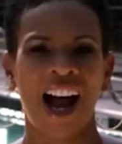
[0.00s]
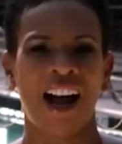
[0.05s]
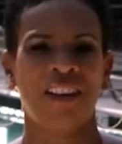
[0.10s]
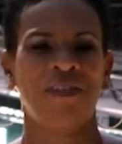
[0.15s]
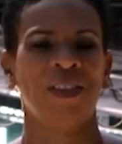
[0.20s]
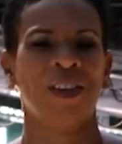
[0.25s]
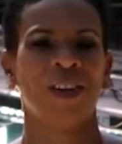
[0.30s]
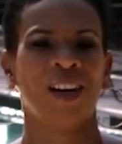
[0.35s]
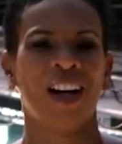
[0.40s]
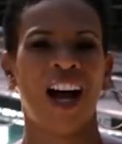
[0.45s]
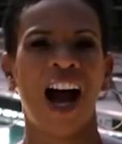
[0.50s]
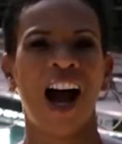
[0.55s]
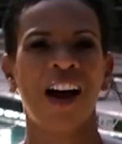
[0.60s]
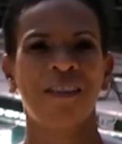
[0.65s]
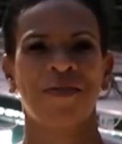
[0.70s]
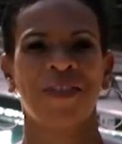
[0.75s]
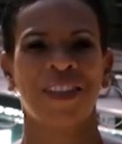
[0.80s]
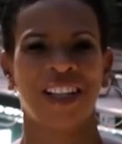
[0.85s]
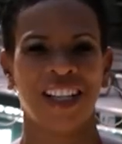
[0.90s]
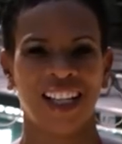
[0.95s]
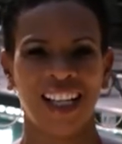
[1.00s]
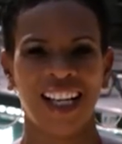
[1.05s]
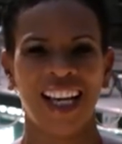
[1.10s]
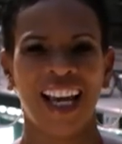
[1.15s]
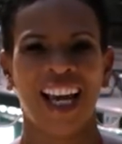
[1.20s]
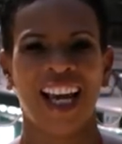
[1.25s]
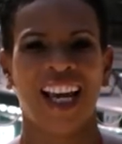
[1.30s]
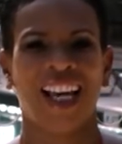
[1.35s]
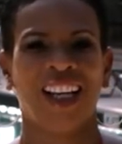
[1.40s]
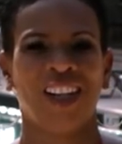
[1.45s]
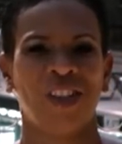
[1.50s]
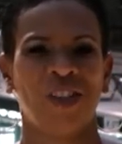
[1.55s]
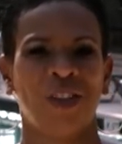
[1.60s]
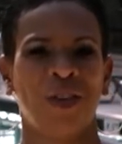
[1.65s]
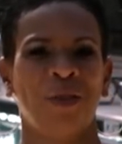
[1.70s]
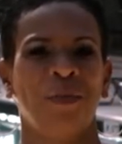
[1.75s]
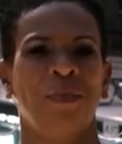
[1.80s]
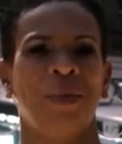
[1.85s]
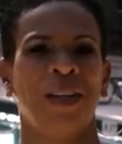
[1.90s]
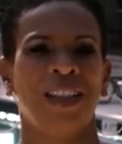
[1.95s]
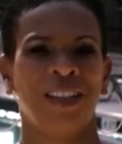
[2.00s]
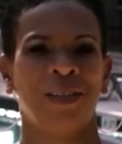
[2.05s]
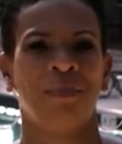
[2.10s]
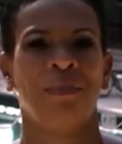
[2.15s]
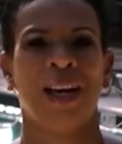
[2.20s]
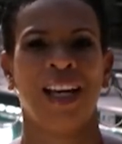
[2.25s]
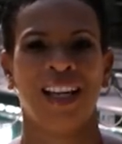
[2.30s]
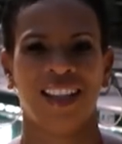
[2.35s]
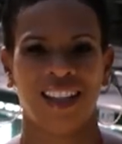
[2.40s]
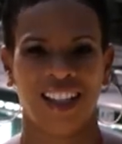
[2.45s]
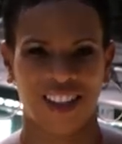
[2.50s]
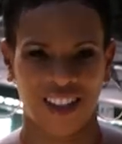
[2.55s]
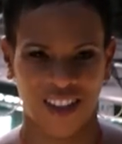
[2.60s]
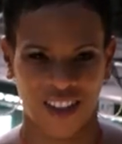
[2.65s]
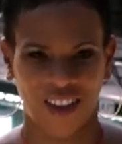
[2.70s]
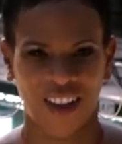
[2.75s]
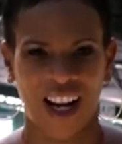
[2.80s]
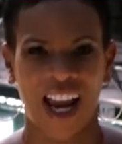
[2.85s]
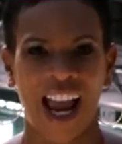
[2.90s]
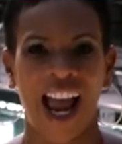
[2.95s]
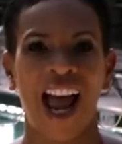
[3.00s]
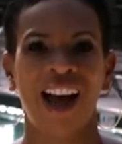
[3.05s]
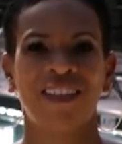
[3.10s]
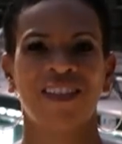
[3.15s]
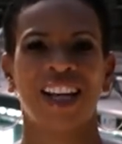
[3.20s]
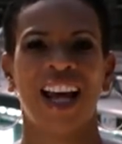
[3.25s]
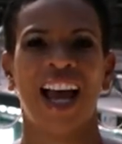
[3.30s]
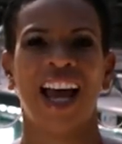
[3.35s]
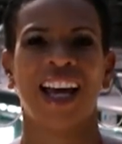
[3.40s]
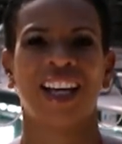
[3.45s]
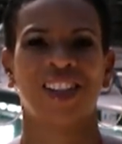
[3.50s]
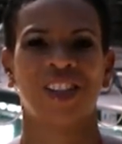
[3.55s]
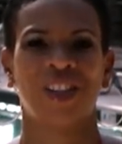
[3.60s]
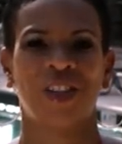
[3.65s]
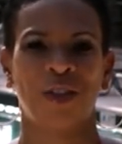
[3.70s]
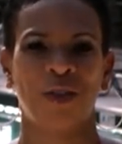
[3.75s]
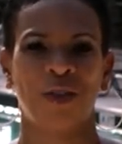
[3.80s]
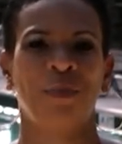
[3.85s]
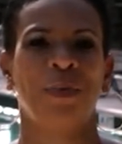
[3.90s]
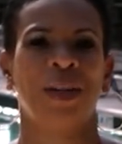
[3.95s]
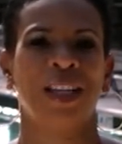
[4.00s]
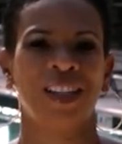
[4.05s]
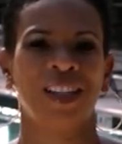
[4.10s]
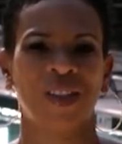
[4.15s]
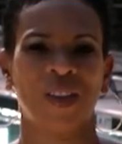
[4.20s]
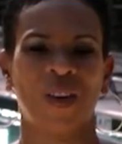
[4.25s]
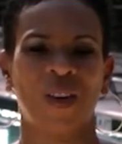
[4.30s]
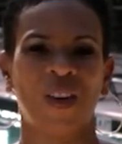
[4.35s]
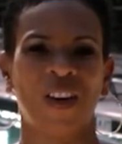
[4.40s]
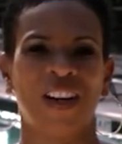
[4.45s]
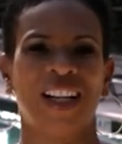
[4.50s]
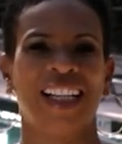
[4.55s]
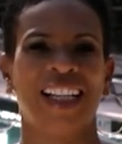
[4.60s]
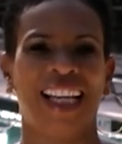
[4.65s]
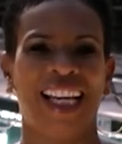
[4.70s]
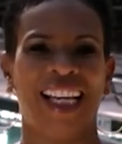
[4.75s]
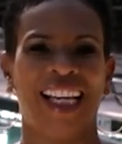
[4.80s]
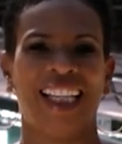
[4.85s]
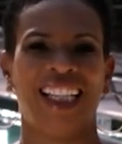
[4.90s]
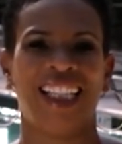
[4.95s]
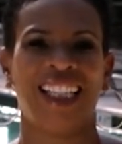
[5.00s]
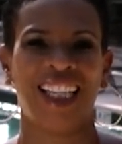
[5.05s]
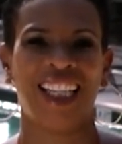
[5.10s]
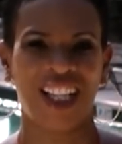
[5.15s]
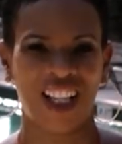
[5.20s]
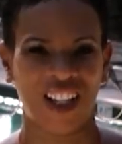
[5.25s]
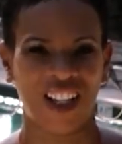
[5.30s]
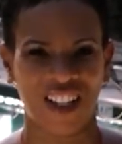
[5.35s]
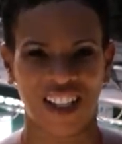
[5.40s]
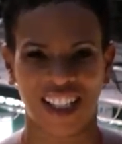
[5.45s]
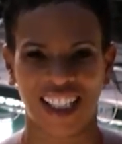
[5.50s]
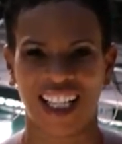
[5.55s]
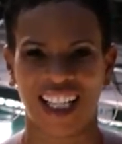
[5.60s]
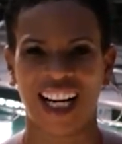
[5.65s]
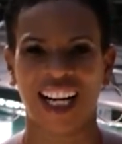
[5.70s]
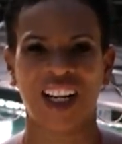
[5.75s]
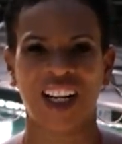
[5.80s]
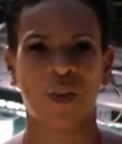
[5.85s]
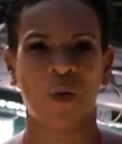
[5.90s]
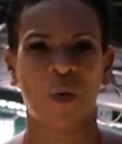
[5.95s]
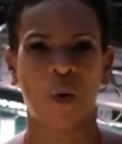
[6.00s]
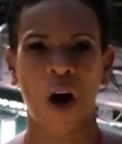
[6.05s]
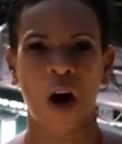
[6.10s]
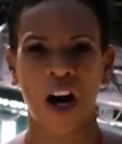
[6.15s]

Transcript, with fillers: I feel confident in a two-piece bathing suit. I haven't had a two-piece on in years and I can